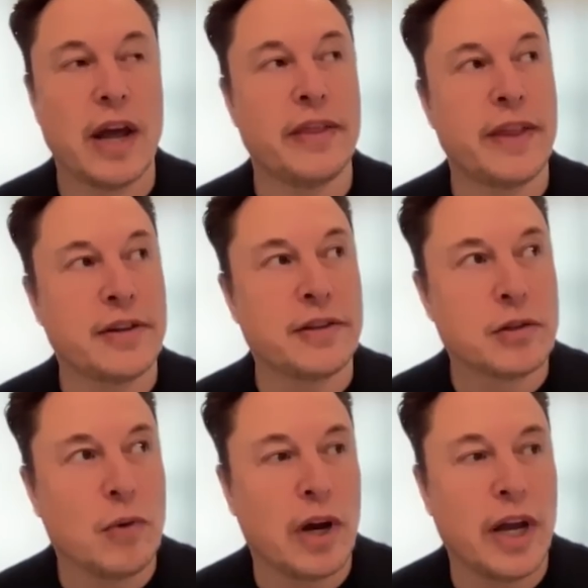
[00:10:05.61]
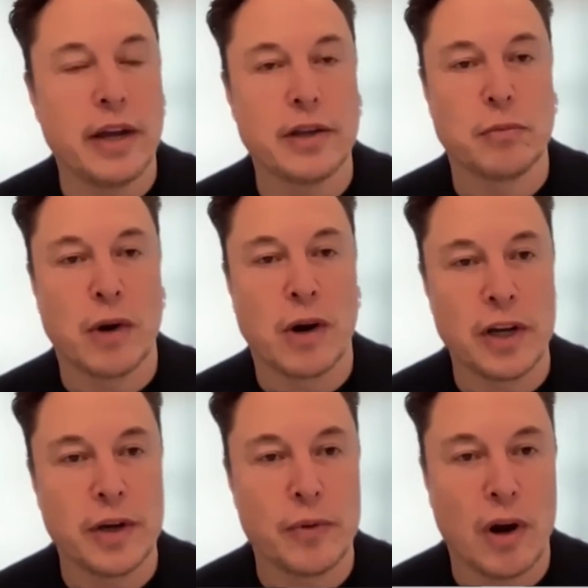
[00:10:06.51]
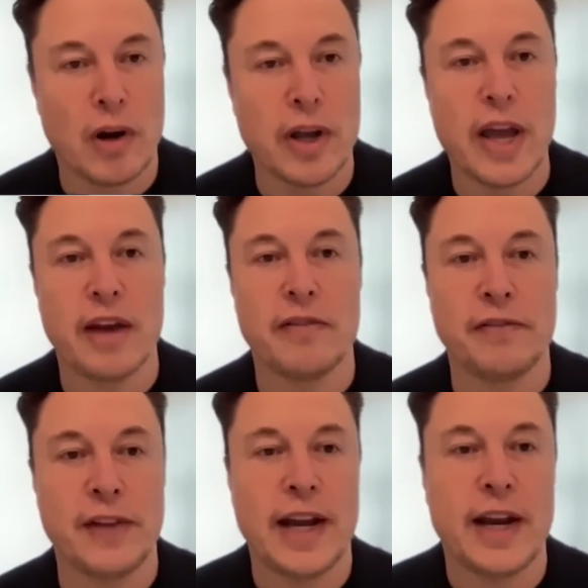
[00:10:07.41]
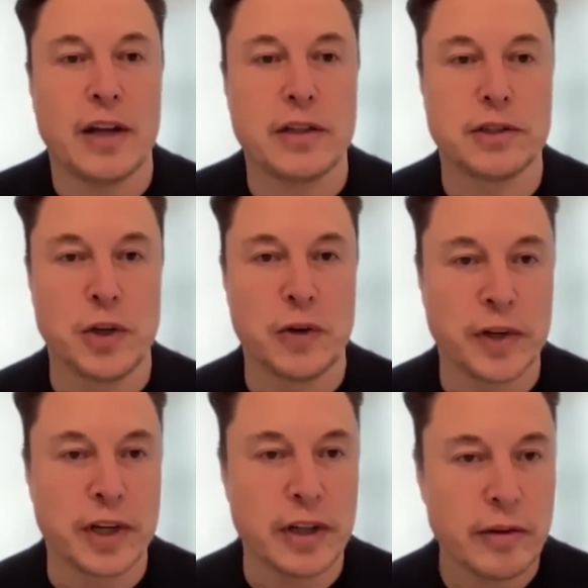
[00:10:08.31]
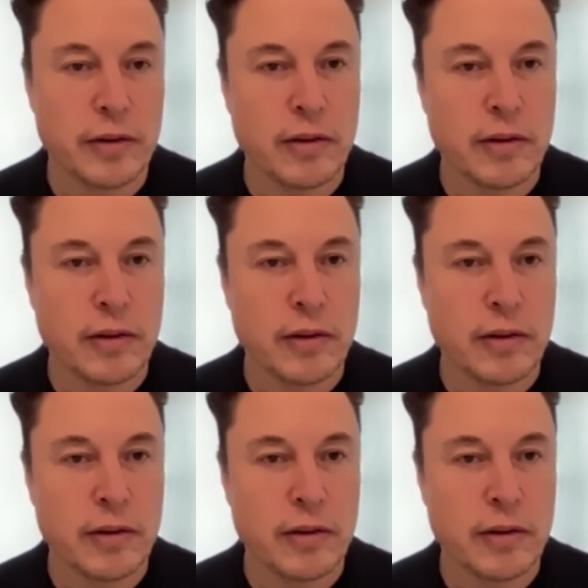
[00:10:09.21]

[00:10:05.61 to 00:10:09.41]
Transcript: And this is why it is morally wrong and flat out stupid.